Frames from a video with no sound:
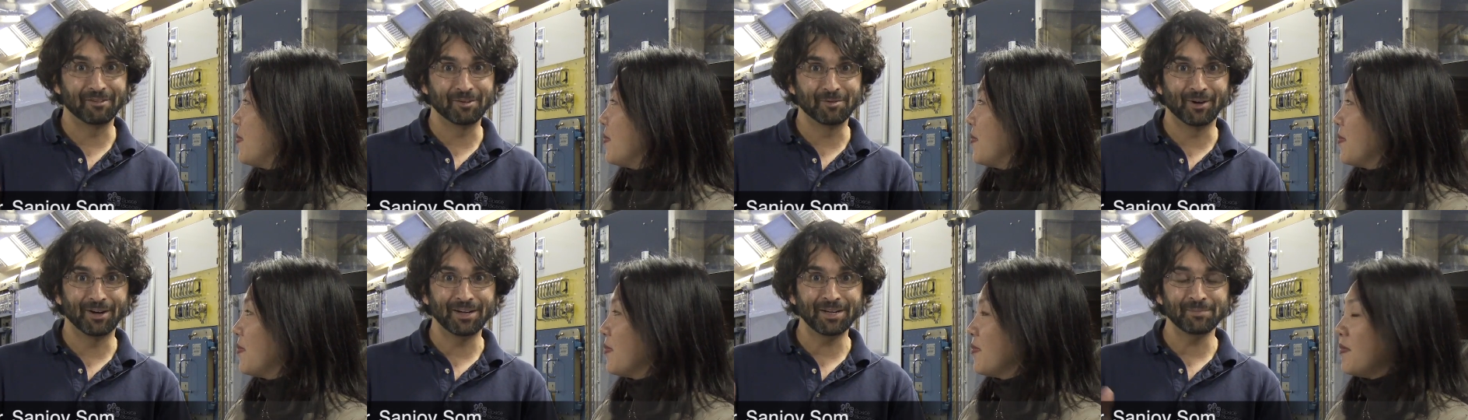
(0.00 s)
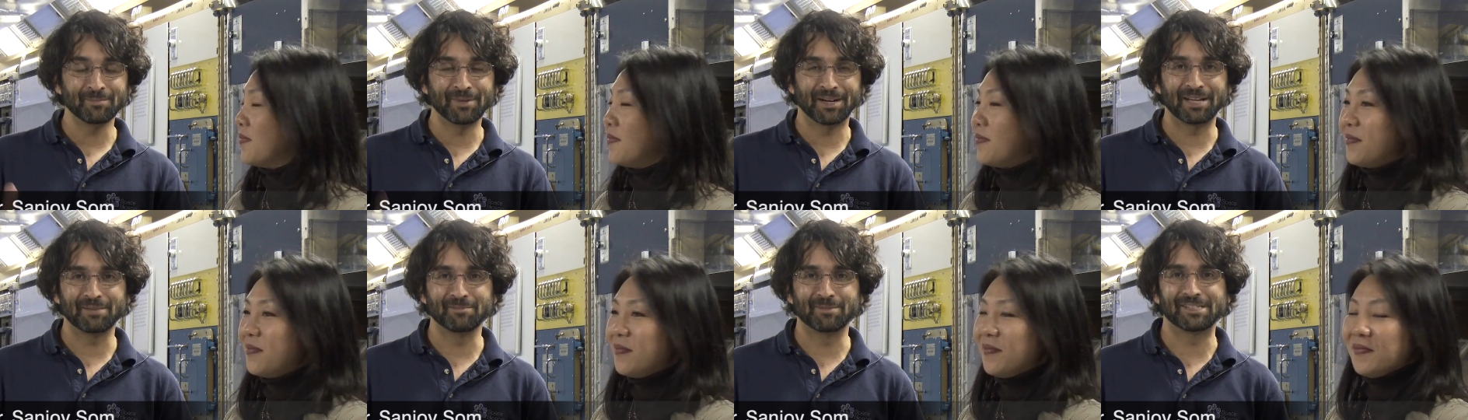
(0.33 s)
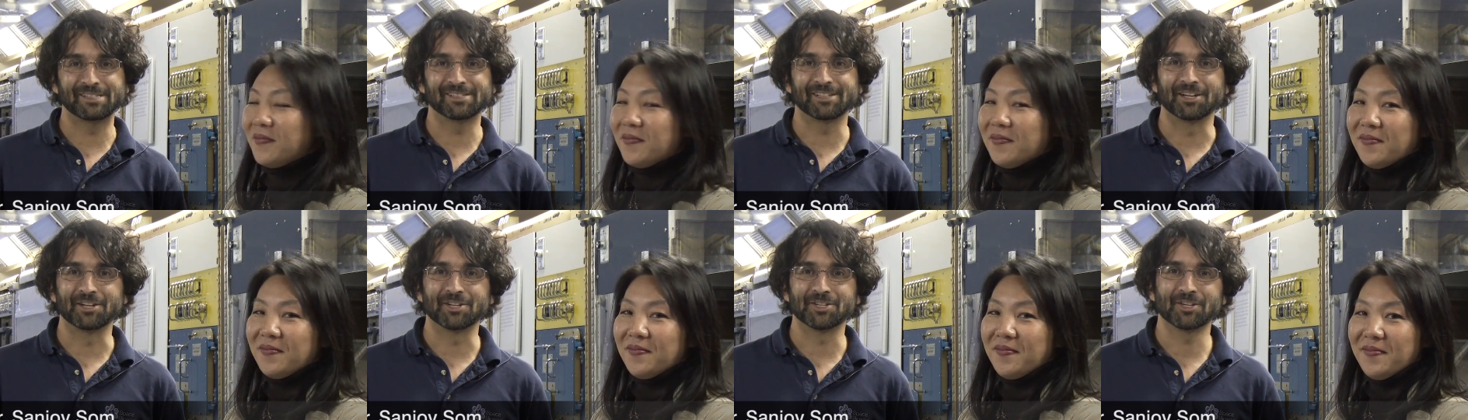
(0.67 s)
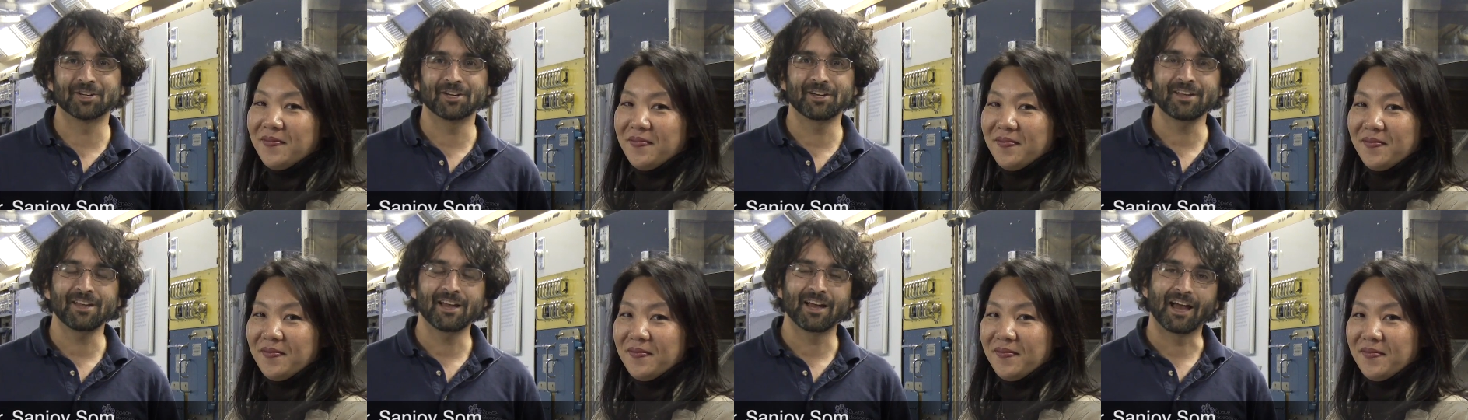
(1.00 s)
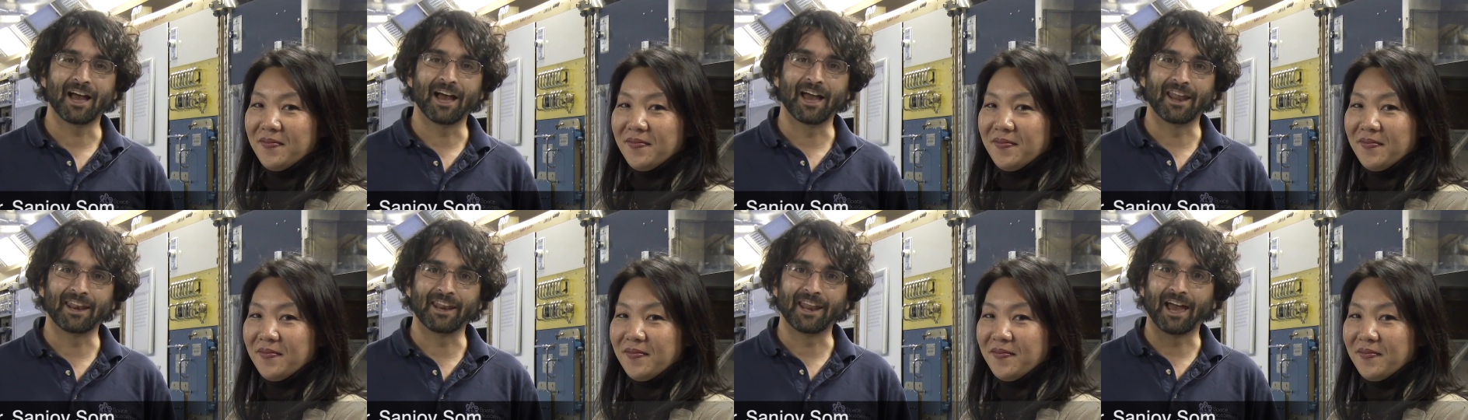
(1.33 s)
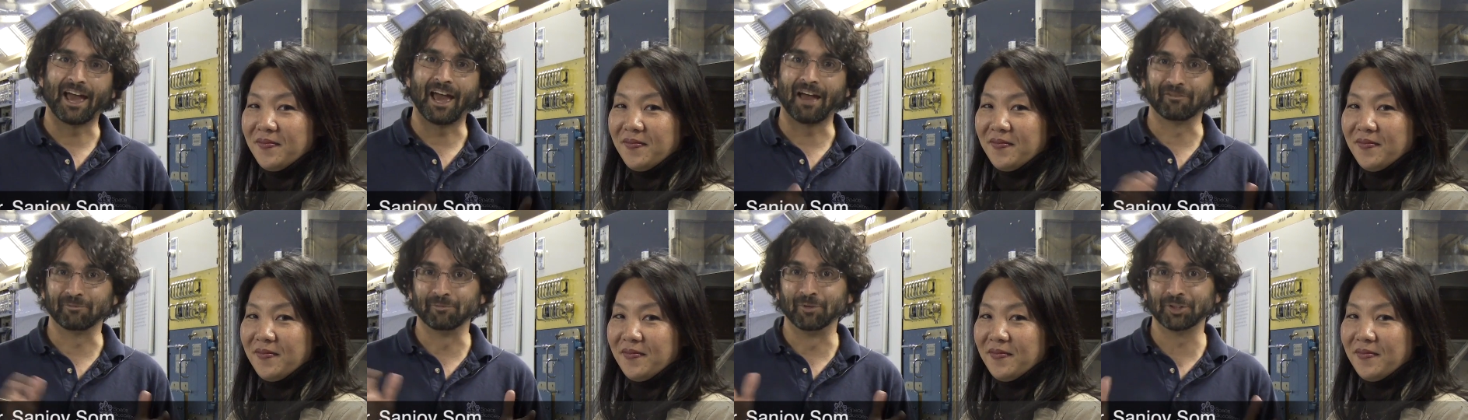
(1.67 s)
Speaker 1: everyone, my name is Sanjoy and
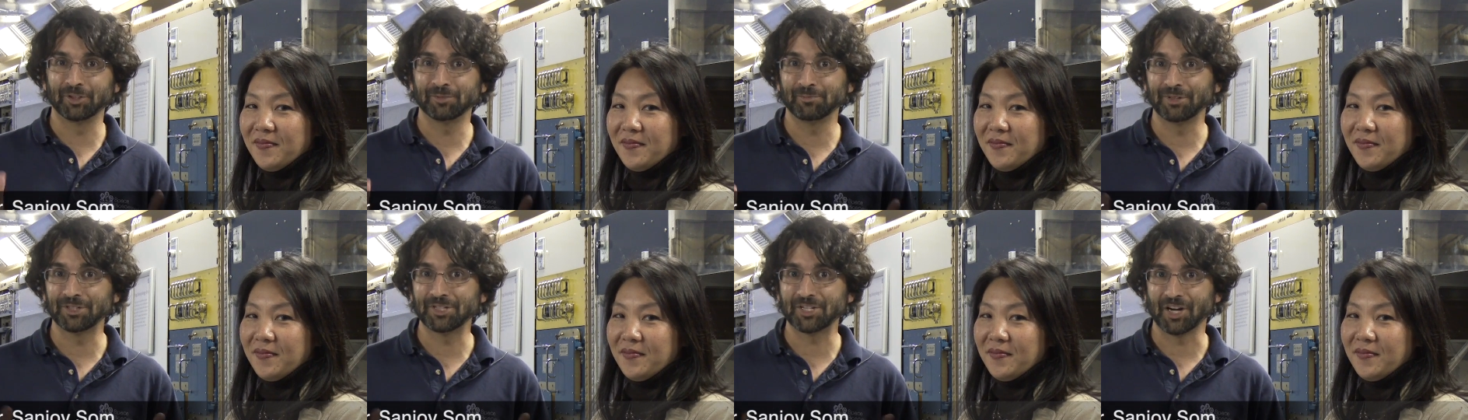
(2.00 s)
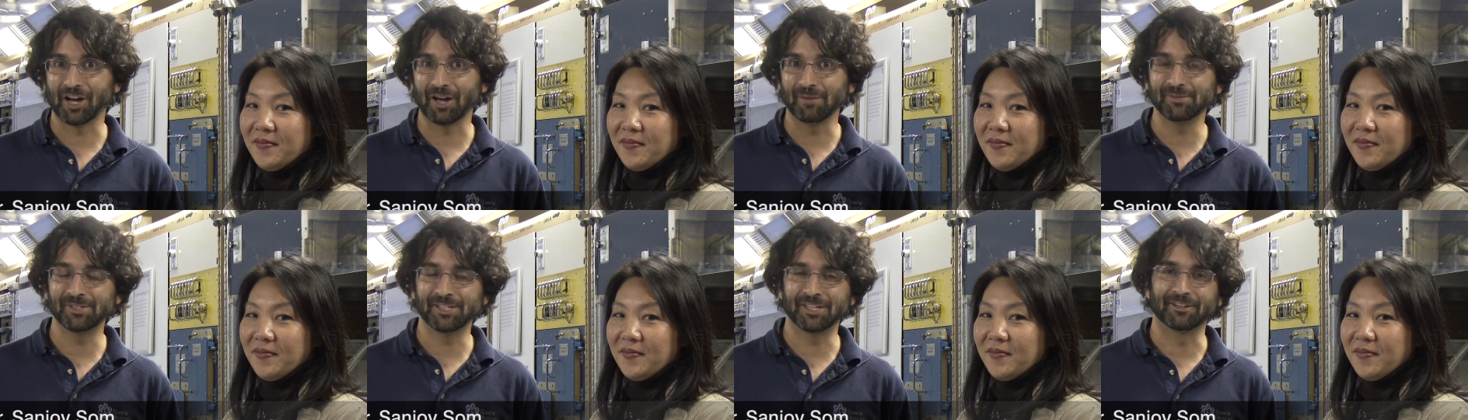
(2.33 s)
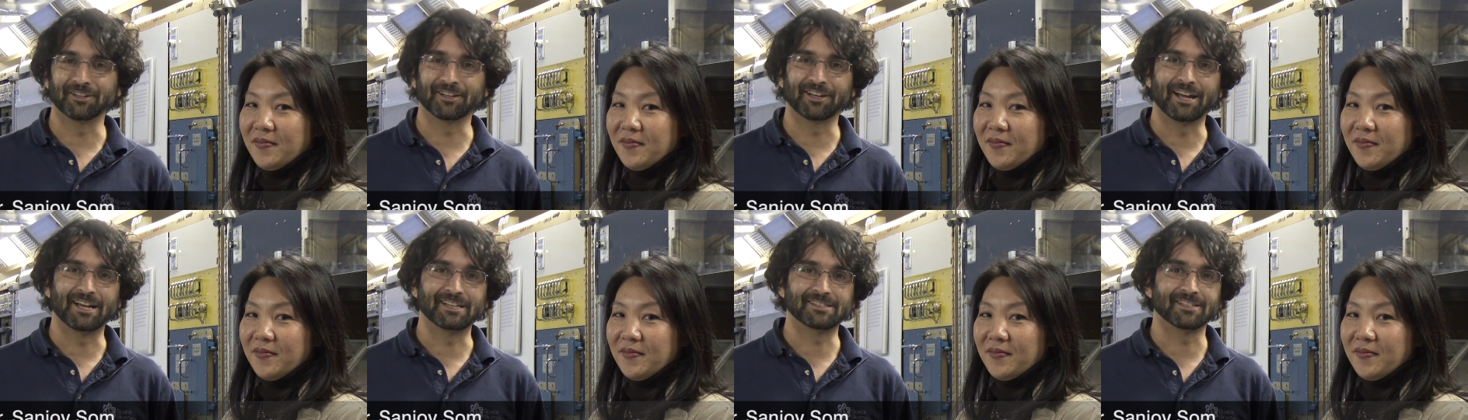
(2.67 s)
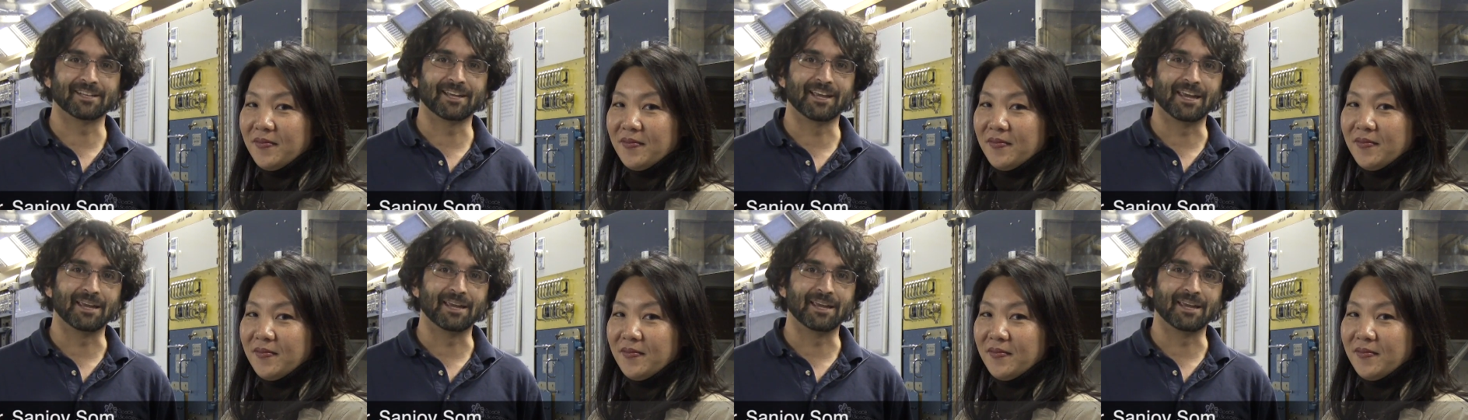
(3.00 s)
I have multiple jobs here at NASA